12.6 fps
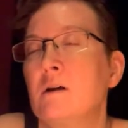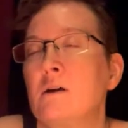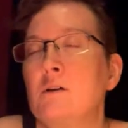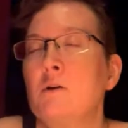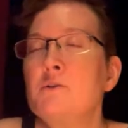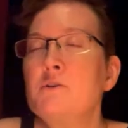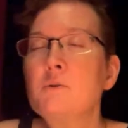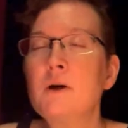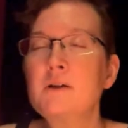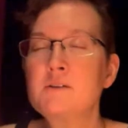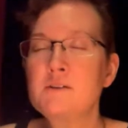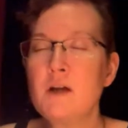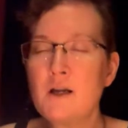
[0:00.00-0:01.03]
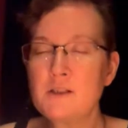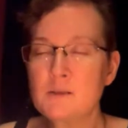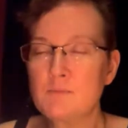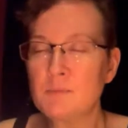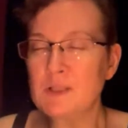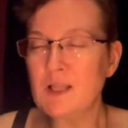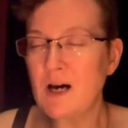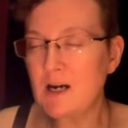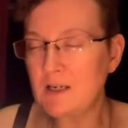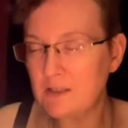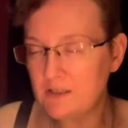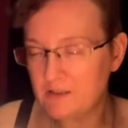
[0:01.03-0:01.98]
Close your eyes not to
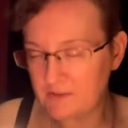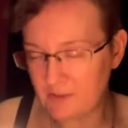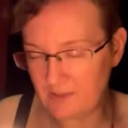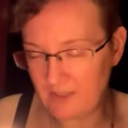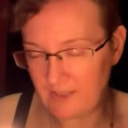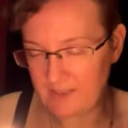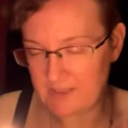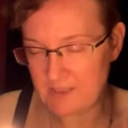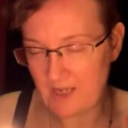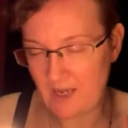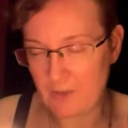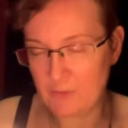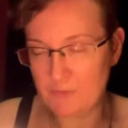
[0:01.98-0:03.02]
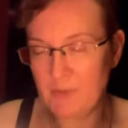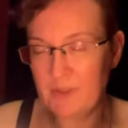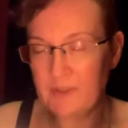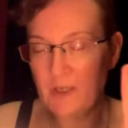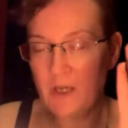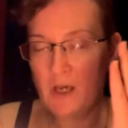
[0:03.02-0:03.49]
block the light out, but